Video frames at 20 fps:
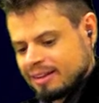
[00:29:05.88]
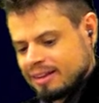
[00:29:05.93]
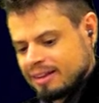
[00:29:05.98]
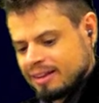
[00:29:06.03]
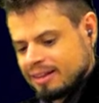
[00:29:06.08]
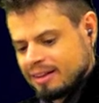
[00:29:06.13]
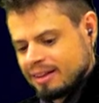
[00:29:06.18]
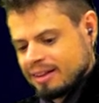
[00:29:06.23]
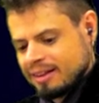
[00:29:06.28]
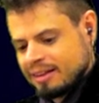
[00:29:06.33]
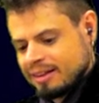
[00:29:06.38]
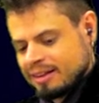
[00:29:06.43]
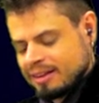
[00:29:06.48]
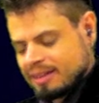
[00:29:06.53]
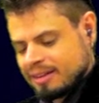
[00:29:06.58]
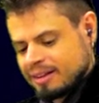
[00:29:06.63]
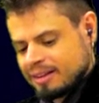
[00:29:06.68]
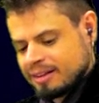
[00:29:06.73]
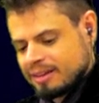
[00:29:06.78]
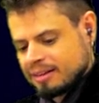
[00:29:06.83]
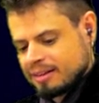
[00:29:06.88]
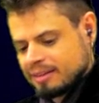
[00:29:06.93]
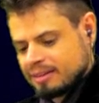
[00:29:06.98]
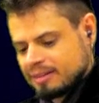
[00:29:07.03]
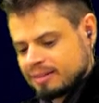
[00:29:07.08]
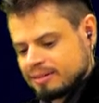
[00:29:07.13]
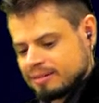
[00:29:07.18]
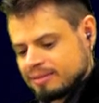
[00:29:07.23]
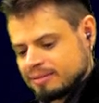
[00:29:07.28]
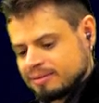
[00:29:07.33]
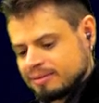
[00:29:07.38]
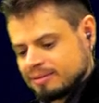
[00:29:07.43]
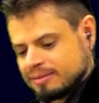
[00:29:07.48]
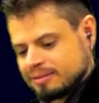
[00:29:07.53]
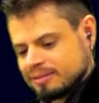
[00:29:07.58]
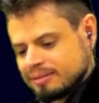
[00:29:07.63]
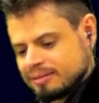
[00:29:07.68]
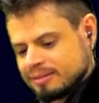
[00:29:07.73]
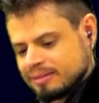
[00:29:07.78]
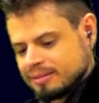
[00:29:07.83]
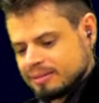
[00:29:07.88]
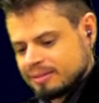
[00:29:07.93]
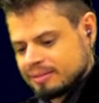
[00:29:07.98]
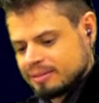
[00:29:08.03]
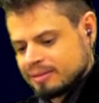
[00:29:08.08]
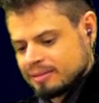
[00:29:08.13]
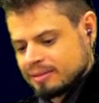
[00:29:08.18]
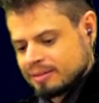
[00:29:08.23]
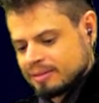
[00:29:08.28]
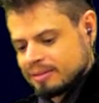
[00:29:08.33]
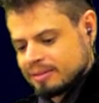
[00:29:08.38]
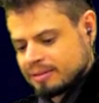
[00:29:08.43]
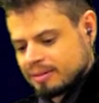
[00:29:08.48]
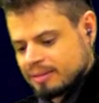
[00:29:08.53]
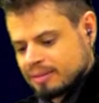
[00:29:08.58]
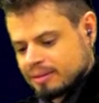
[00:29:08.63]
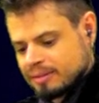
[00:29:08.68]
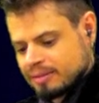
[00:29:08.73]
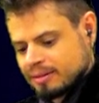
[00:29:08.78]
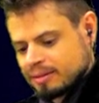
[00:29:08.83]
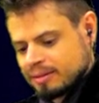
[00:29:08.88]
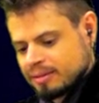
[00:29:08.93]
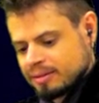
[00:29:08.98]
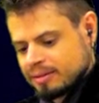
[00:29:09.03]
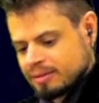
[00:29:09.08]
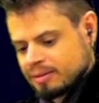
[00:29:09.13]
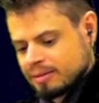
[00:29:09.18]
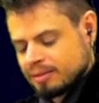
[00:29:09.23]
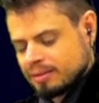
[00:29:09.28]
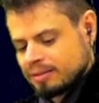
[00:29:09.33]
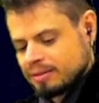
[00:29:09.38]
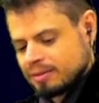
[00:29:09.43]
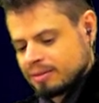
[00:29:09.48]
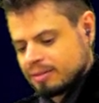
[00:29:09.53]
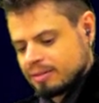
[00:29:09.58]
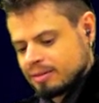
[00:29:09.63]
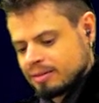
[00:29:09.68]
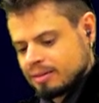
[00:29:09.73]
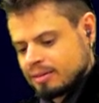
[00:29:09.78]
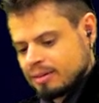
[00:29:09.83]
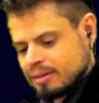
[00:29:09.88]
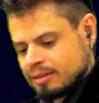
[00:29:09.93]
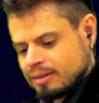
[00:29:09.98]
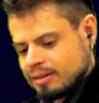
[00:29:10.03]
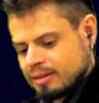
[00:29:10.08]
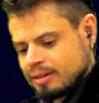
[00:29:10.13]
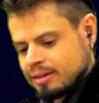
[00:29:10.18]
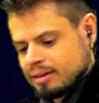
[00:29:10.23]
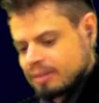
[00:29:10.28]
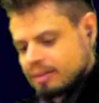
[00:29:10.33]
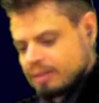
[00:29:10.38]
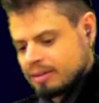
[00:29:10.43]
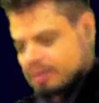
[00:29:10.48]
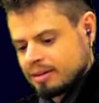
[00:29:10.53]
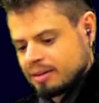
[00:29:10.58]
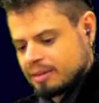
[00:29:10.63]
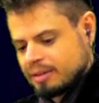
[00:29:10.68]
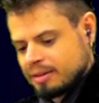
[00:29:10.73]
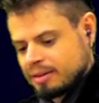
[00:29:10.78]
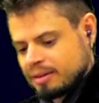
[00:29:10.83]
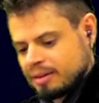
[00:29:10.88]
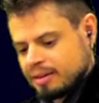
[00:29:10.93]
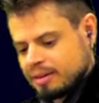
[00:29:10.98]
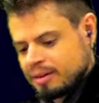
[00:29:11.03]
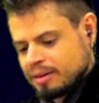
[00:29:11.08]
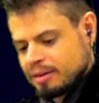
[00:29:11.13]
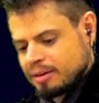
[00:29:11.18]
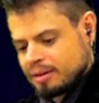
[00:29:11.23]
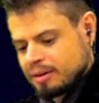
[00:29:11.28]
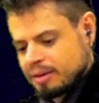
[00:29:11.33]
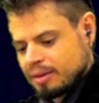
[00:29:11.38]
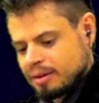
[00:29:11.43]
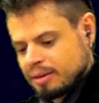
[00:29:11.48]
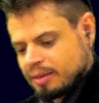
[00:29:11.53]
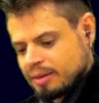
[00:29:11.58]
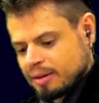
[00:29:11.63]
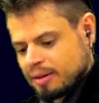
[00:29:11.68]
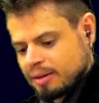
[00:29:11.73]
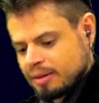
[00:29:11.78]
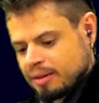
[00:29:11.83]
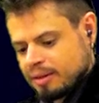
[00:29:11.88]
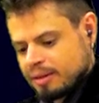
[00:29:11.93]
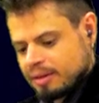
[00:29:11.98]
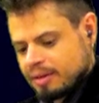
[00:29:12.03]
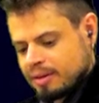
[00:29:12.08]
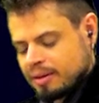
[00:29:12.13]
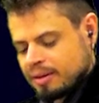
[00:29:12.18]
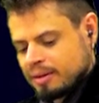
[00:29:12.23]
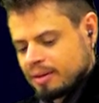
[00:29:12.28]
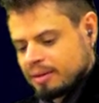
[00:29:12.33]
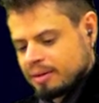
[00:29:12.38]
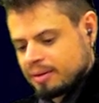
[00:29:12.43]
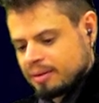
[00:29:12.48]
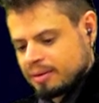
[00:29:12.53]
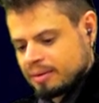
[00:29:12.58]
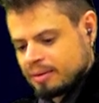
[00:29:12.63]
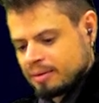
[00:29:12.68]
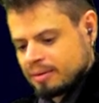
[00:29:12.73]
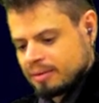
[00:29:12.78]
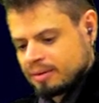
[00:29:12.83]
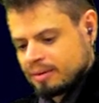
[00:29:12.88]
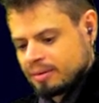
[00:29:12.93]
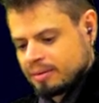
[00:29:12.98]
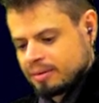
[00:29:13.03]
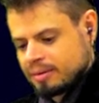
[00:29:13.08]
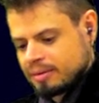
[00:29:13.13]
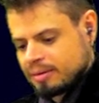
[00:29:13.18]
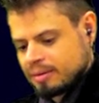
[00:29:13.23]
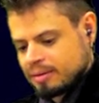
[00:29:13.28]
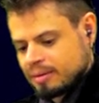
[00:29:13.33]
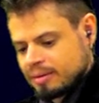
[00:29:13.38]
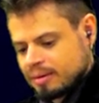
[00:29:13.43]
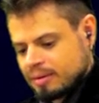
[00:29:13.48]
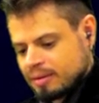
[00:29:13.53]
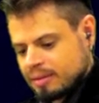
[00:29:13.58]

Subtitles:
(silent)